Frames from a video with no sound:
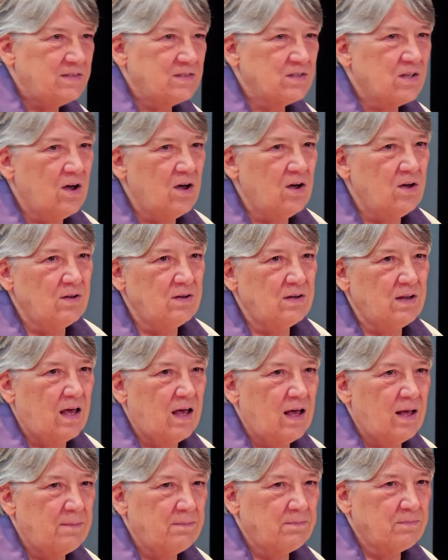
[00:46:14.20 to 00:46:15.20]
It's called
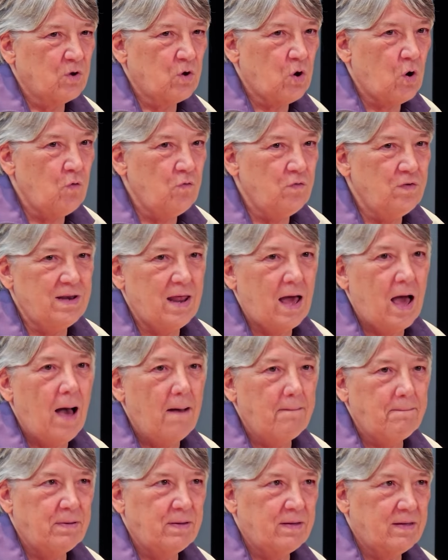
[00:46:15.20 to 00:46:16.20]
COVID
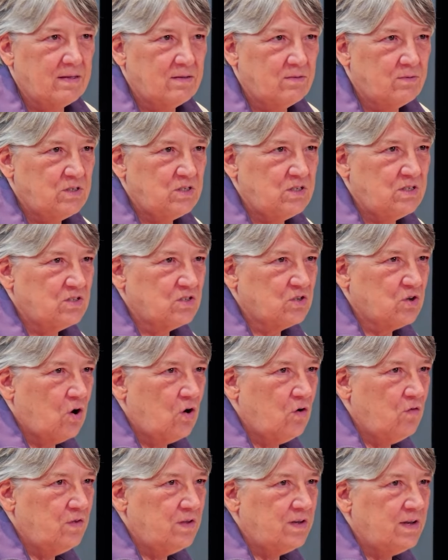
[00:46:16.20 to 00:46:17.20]
UP, which is
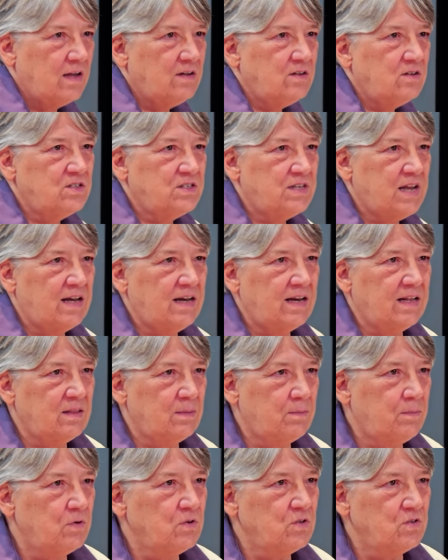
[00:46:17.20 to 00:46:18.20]
COVID, Understanding
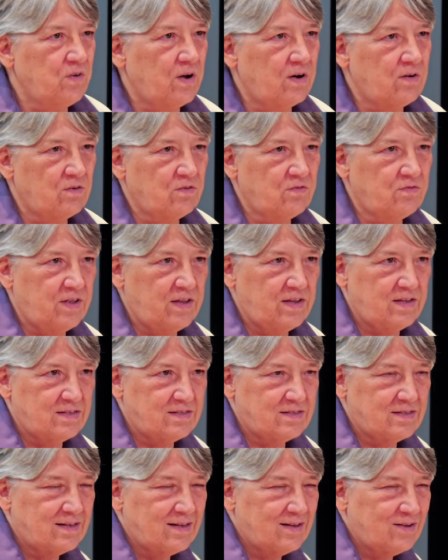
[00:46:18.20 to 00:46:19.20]
the Post-Viral
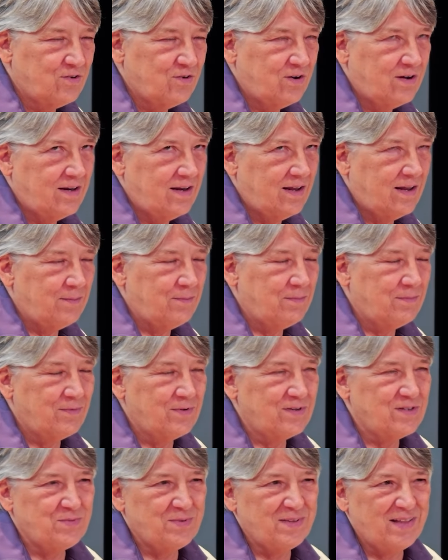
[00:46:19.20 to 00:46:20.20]
Phase. Great name,
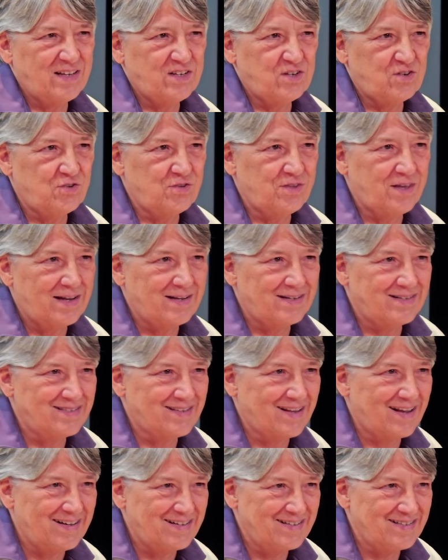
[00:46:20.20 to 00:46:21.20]
because we like to do that in
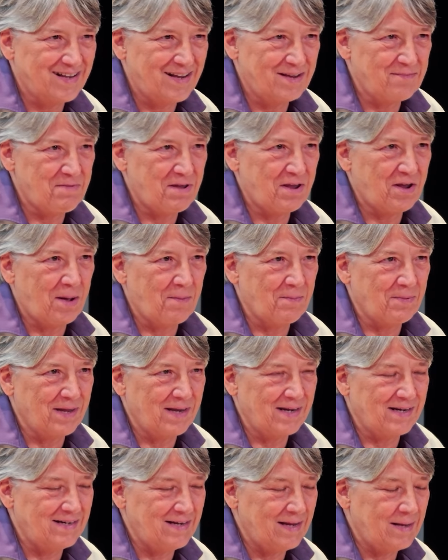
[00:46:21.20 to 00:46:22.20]
science, like make
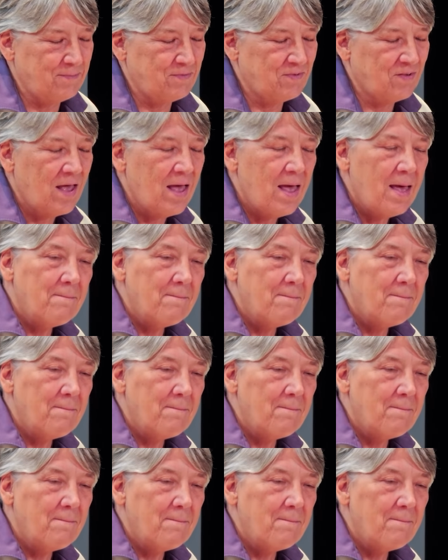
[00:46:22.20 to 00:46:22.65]
complicated names.